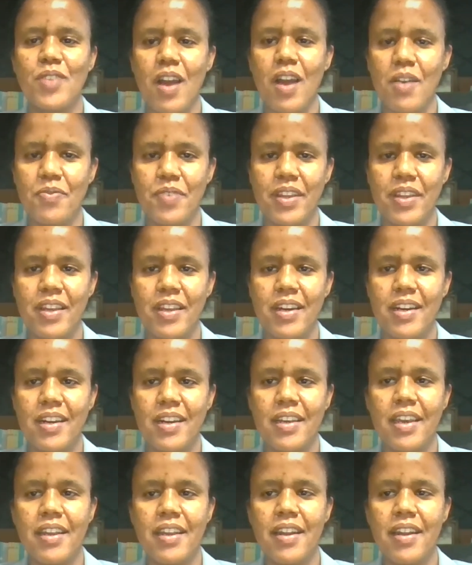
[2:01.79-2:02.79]

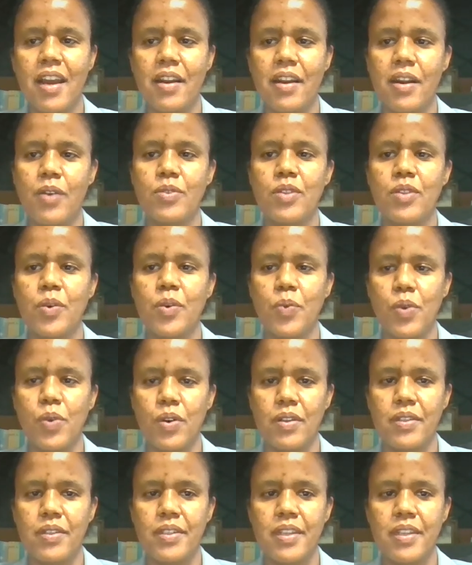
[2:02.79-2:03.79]
Africa, and around the
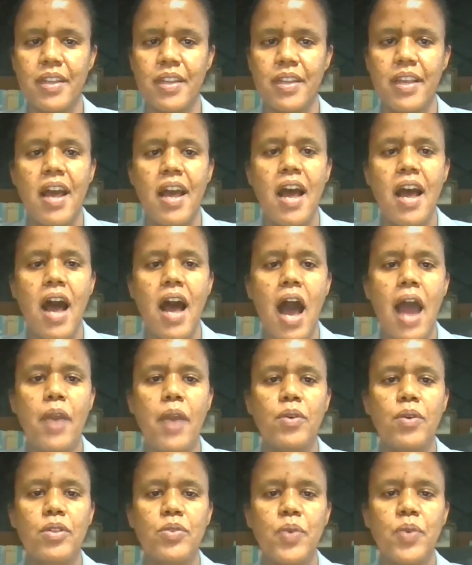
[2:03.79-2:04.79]
world. I
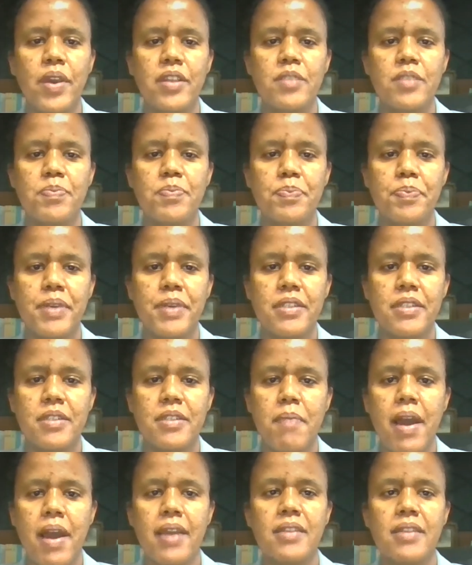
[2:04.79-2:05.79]
want to express
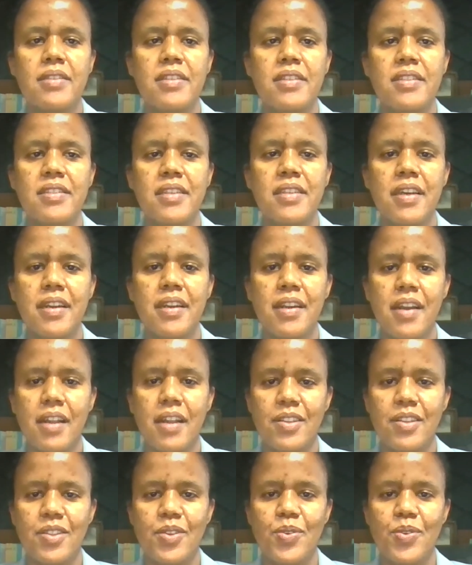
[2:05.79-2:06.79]
my sincere
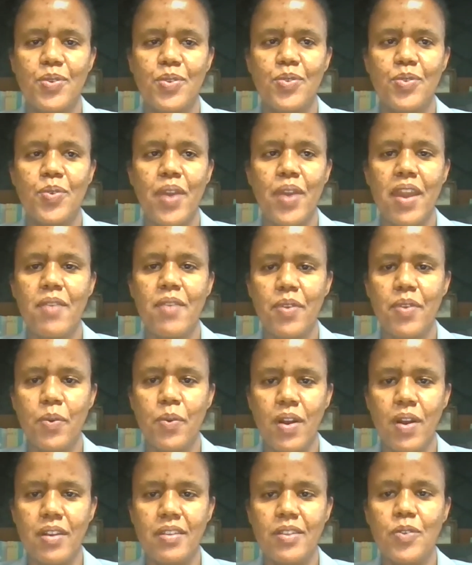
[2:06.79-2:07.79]
gratitude to
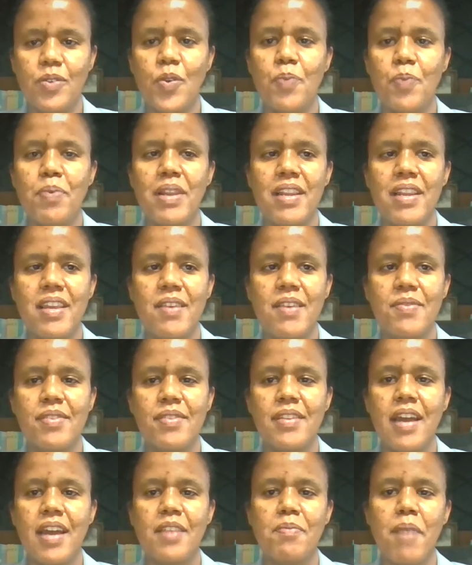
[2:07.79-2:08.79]
everyone who
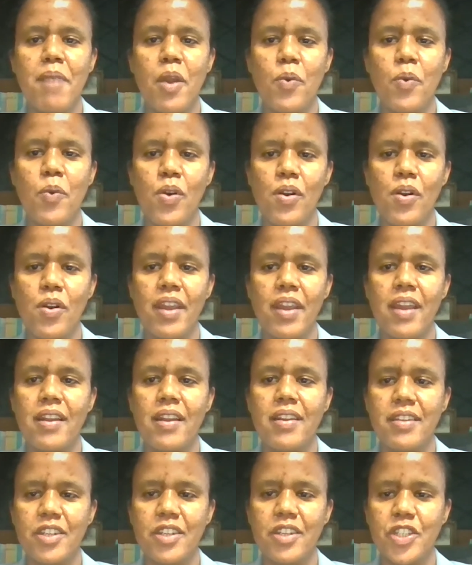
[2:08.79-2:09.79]
believes that my work and
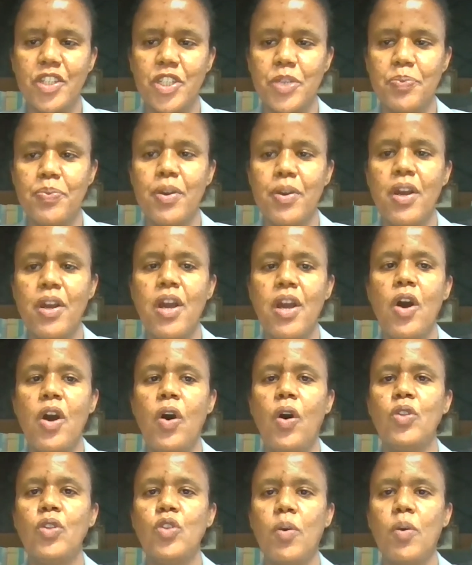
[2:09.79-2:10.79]
leadership
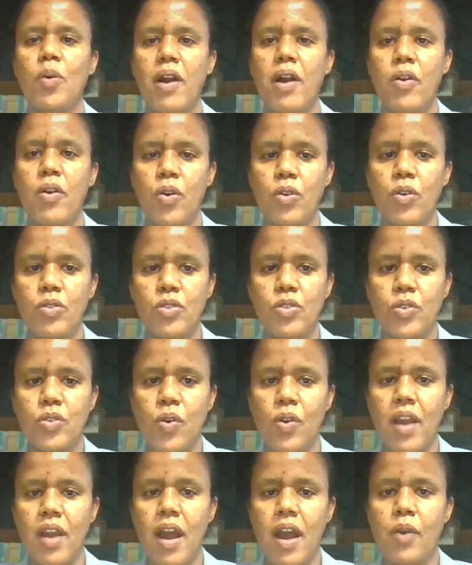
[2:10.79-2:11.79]
on tobacco
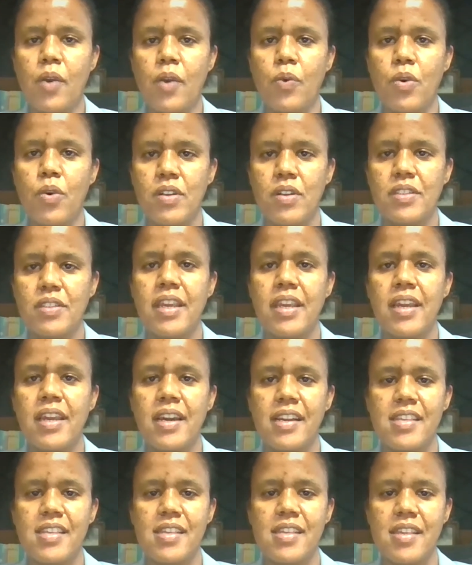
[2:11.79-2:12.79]
control are worth
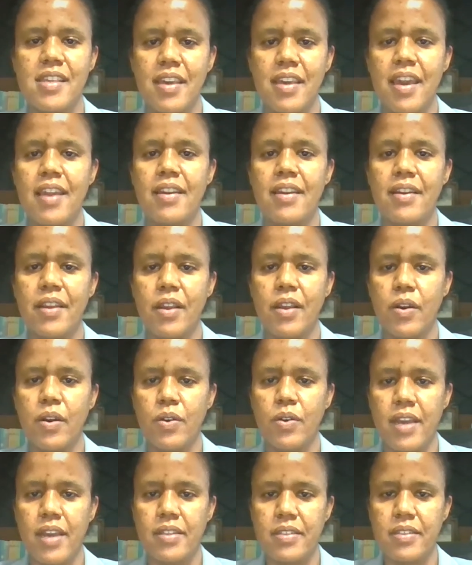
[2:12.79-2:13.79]
encouraging and
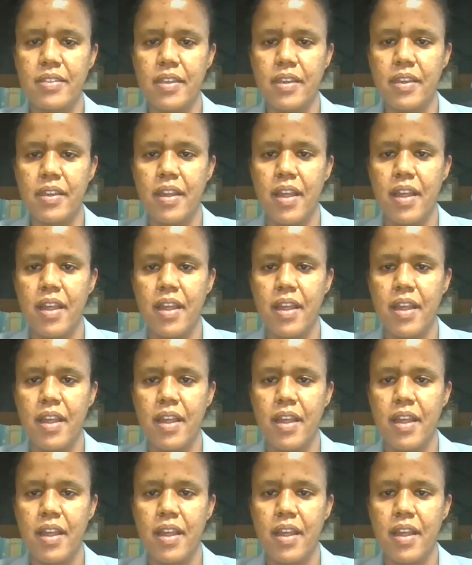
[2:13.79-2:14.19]
recognizing.